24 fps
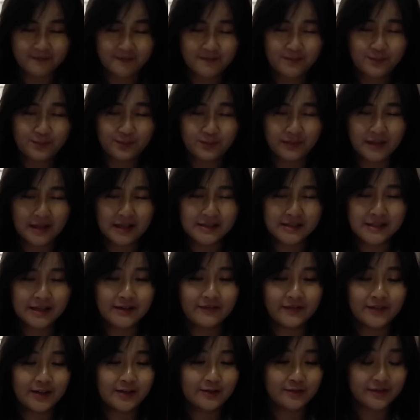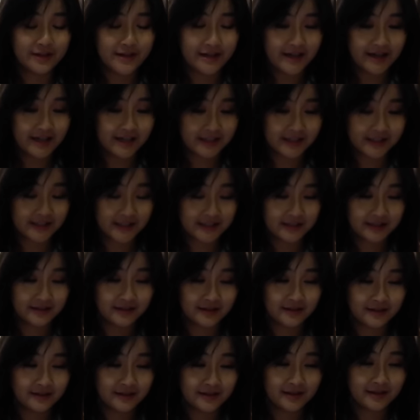yep. It's having a reaction. It
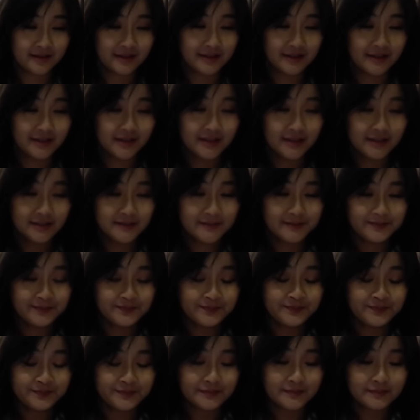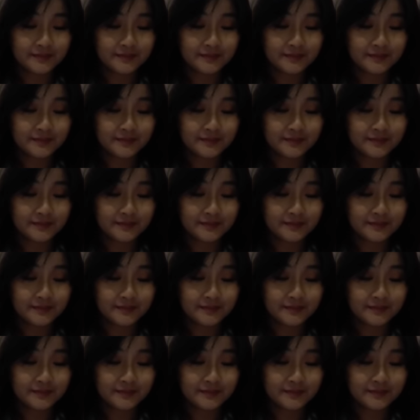jolted me right up